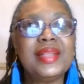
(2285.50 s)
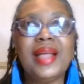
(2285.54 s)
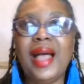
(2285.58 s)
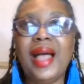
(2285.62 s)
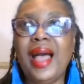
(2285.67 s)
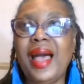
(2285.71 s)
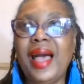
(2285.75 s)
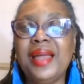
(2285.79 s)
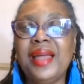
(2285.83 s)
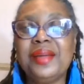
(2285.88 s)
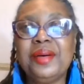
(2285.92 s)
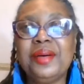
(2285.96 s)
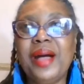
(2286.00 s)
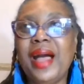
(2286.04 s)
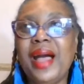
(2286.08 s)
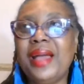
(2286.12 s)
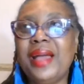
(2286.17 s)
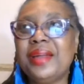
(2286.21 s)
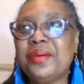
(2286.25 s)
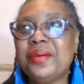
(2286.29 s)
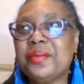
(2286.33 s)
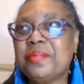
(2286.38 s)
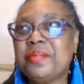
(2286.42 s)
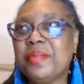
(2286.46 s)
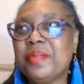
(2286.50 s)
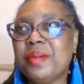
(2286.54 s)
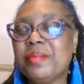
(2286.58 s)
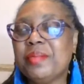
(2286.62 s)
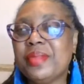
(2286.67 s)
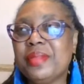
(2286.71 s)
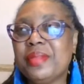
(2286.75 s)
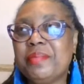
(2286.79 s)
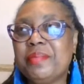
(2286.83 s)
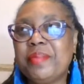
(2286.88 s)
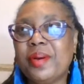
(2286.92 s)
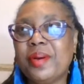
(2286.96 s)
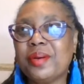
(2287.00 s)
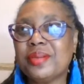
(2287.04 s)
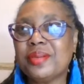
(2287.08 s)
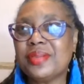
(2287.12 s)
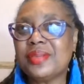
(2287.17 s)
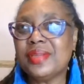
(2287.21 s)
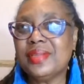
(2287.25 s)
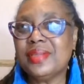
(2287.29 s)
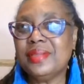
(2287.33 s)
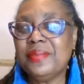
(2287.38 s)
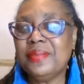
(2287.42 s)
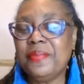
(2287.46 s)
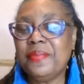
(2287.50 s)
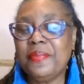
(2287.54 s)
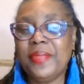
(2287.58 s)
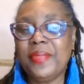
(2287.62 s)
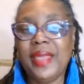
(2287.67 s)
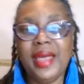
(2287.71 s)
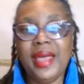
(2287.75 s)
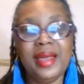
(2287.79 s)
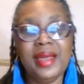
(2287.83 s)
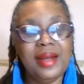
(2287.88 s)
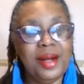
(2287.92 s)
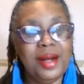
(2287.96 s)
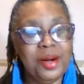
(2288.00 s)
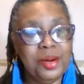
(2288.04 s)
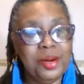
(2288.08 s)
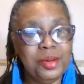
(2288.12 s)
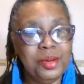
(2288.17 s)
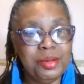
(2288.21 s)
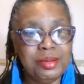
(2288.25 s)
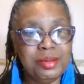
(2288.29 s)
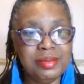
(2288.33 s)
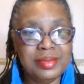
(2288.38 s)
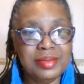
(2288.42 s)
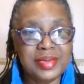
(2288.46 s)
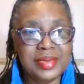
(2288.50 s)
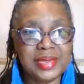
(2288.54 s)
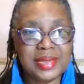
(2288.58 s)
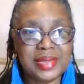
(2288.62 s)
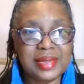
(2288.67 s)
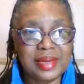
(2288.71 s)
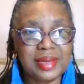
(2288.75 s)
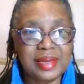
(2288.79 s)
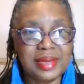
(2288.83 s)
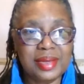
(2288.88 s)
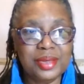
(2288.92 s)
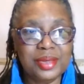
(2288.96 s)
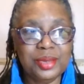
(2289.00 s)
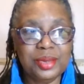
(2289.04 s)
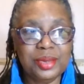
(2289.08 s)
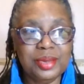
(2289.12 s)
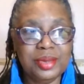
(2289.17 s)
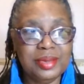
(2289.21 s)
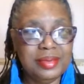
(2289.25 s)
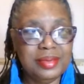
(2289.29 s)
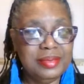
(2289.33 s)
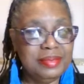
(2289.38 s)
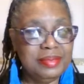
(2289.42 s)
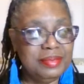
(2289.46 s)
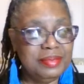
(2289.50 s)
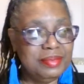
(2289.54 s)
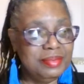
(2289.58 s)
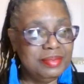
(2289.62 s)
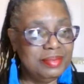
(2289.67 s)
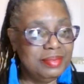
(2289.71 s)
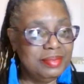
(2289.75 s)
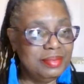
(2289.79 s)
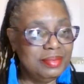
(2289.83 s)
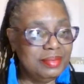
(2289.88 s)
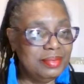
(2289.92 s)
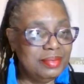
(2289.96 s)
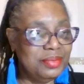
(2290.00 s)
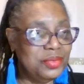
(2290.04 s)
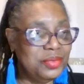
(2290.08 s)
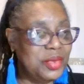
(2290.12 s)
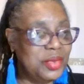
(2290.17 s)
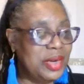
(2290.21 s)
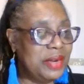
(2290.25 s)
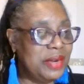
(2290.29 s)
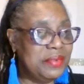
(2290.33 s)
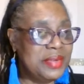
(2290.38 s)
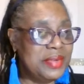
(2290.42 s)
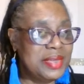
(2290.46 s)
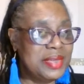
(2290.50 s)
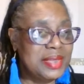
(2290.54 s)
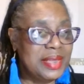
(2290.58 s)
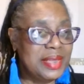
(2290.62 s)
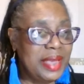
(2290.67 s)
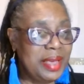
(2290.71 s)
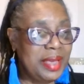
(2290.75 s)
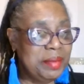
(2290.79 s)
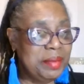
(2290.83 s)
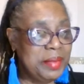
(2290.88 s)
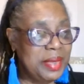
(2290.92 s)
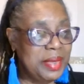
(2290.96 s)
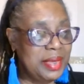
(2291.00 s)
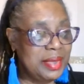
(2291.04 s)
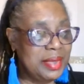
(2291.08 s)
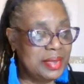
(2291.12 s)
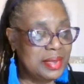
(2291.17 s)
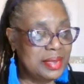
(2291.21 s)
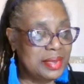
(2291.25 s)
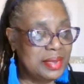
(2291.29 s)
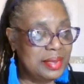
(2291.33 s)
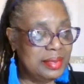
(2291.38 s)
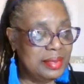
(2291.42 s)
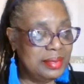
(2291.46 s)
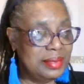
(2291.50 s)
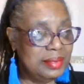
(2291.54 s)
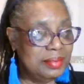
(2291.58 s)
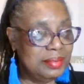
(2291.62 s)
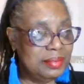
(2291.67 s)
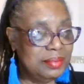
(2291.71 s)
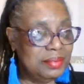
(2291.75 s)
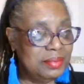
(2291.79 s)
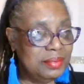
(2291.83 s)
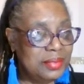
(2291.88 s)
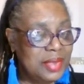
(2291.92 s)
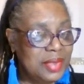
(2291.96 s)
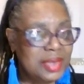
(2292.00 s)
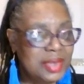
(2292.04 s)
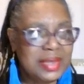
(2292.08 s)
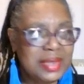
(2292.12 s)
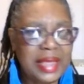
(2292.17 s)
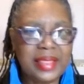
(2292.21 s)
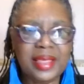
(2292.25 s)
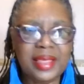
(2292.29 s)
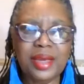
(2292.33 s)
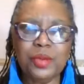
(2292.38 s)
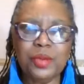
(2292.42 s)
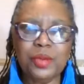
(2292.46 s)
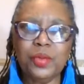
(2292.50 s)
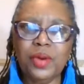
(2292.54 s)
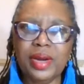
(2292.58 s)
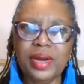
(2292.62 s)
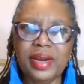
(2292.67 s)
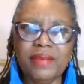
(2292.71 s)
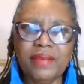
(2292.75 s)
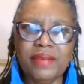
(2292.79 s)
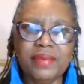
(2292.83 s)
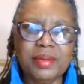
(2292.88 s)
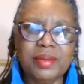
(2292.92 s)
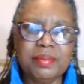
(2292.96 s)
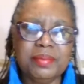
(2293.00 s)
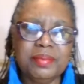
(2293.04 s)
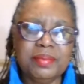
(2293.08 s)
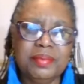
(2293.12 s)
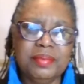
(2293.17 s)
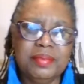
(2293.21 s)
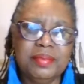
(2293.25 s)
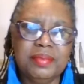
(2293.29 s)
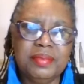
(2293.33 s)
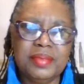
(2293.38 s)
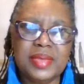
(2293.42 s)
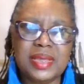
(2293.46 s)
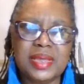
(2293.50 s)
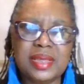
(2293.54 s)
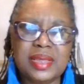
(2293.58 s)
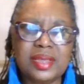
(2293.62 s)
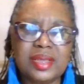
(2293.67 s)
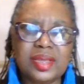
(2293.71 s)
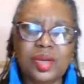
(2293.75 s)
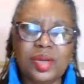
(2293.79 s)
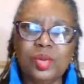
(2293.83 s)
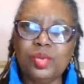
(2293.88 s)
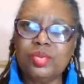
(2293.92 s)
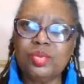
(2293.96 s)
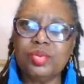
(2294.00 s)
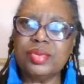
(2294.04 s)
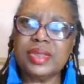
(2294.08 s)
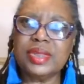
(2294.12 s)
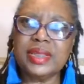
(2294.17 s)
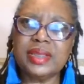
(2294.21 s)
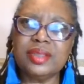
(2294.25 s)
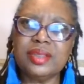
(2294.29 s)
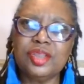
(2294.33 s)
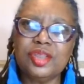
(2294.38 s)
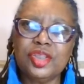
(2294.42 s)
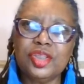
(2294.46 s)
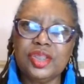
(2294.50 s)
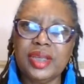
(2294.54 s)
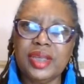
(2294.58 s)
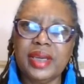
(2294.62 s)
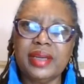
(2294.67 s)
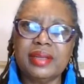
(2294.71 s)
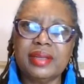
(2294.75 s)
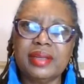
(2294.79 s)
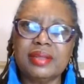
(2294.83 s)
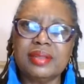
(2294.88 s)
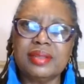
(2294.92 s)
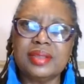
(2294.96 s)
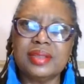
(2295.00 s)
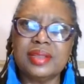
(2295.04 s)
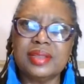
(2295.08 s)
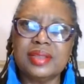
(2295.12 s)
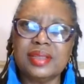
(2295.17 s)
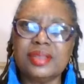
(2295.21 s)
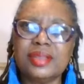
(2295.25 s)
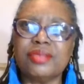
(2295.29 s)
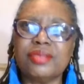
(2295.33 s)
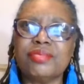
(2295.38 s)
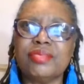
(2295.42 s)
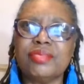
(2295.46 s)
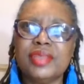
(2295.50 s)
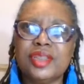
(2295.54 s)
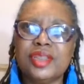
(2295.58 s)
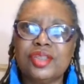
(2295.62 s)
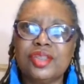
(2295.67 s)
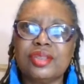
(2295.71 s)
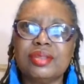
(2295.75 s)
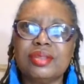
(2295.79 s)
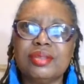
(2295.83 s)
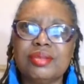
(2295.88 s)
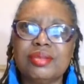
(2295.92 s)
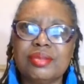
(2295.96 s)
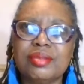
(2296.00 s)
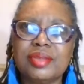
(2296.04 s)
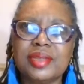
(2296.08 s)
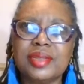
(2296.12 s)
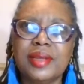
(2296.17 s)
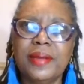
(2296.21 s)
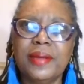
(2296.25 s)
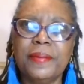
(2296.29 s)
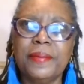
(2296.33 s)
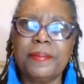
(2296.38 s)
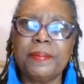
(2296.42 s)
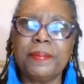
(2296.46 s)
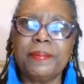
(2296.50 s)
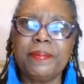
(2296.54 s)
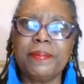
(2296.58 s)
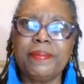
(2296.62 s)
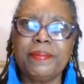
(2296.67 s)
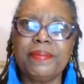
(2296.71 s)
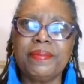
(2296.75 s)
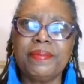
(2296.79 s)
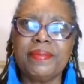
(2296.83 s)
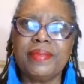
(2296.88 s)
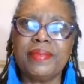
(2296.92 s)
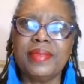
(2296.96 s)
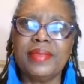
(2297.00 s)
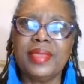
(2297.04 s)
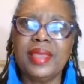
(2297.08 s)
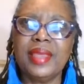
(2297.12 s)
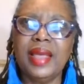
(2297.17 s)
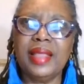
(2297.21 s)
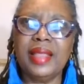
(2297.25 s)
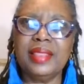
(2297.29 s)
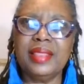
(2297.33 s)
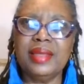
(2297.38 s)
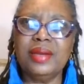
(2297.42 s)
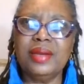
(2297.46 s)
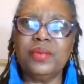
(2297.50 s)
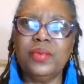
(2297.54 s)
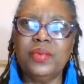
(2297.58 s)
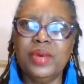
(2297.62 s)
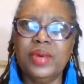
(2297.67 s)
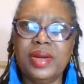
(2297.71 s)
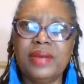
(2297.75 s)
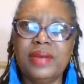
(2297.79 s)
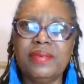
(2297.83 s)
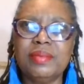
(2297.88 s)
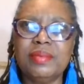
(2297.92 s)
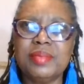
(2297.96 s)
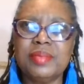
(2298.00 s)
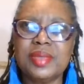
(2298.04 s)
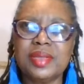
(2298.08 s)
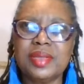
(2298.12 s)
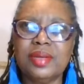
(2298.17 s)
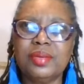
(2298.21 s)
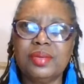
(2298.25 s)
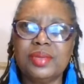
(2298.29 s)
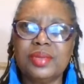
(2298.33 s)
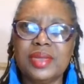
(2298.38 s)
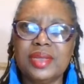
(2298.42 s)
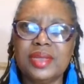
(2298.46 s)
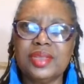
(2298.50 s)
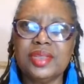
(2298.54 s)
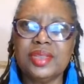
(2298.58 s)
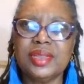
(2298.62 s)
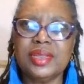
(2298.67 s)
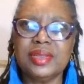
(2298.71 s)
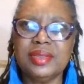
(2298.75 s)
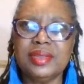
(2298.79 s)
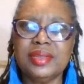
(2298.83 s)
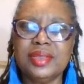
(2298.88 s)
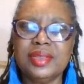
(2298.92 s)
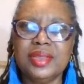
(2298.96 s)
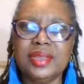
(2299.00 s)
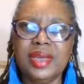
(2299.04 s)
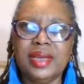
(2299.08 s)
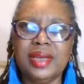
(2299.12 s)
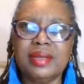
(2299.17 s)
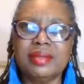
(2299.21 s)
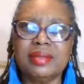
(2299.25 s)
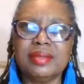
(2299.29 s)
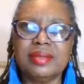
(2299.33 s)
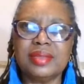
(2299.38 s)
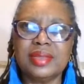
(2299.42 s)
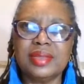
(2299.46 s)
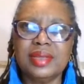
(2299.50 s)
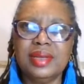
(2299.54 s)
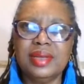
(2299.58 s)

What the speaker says: I don't remember the person that owns Google, whatever his name is, because I think one of them sold their shares, the originals. I think one of them sold their shares